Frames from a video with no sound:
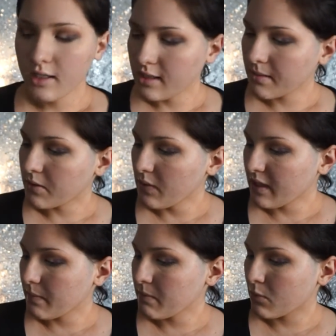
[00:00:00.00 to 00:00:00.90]
Now I'm going
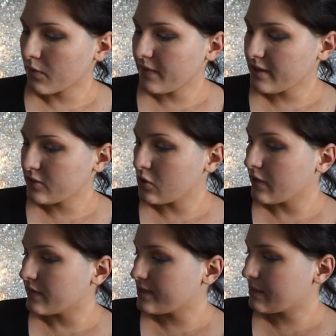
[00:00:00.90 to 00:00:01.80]
in with Morphe's Soul
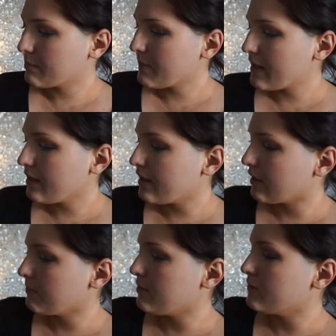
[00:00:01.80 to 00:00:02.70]
of the Summer palette, and
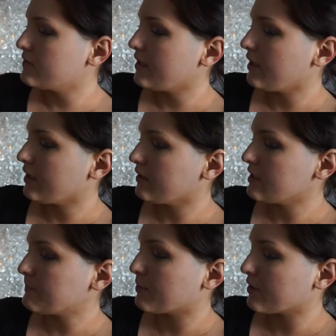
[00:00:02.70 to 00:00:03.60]
I'm using
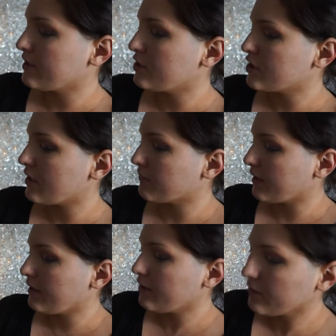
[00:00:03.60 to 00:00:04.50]
this burgundy shade
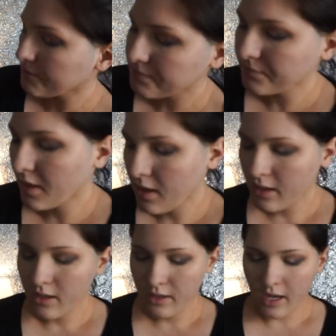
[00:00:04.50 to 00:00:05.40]
right here.
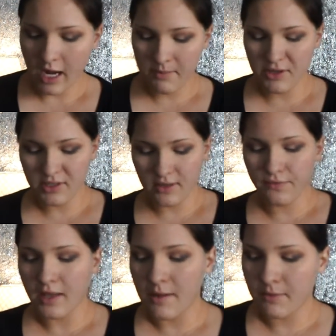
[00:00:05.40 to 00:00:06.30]
And I'm using a
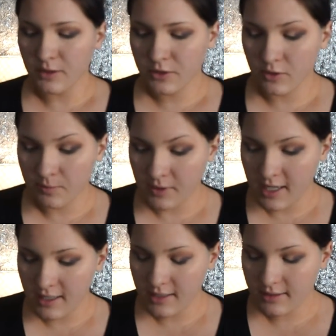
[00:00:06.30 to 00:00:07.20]
flat brush to
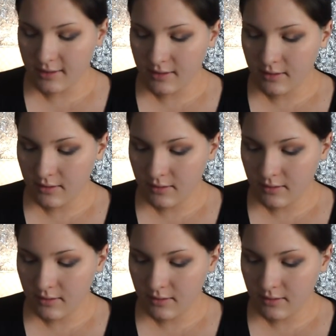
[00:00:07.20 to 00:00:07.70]
apply this.